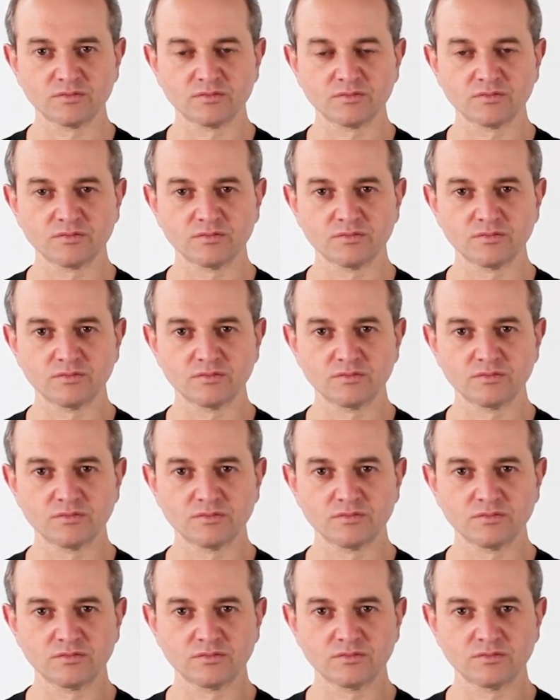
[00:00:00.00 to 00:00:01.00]

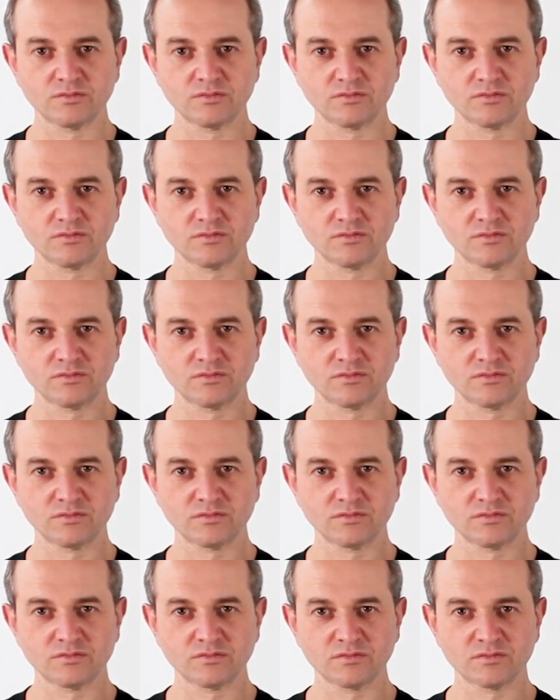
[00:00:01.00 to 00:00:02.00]

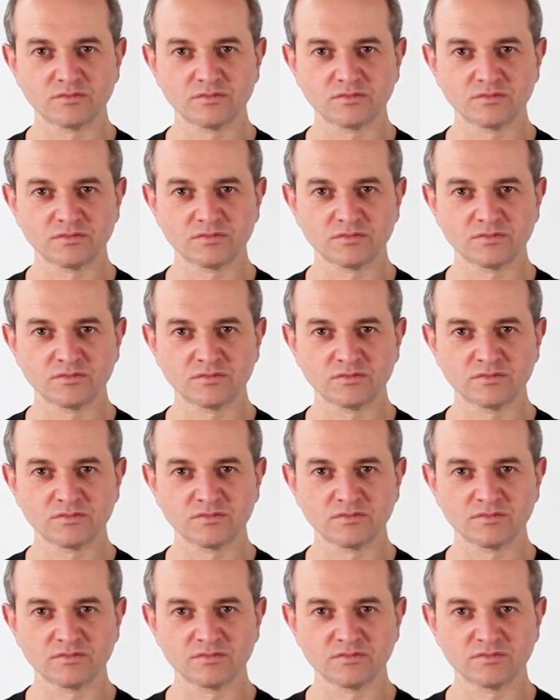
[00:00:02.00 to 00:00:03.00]

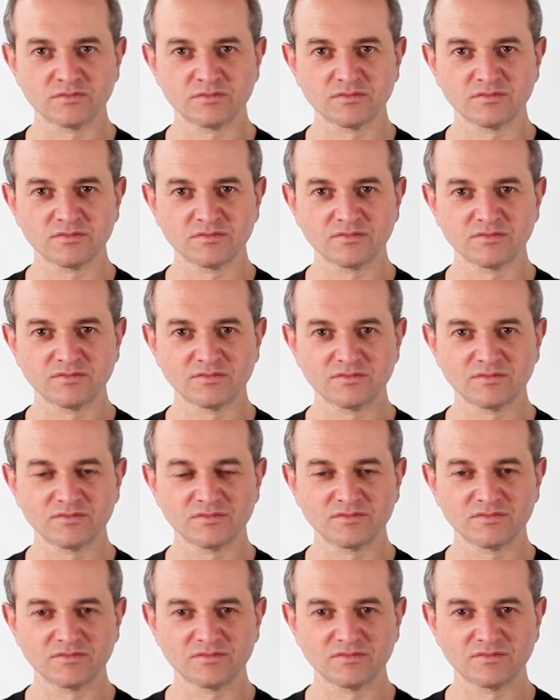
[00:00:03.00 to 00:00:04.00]

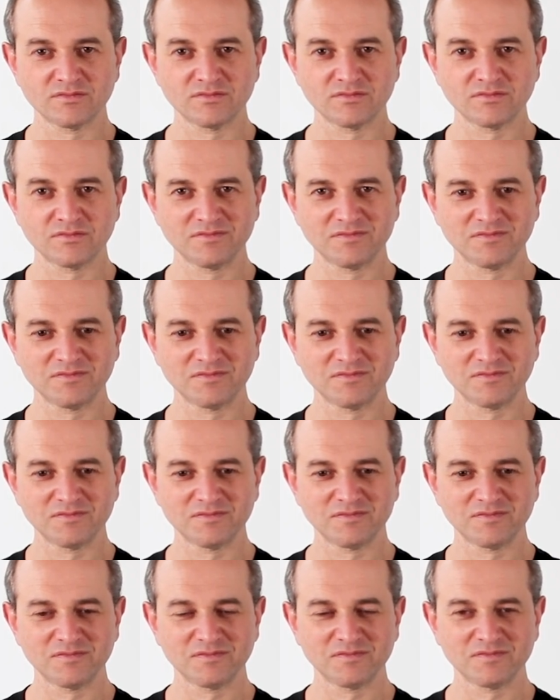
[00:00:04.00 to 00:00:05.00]

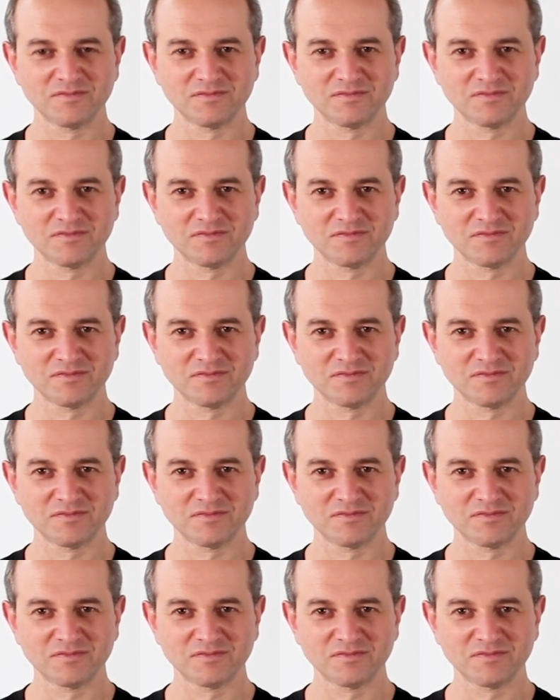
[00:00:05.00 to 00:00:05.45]
No words are spoken by the person on screen.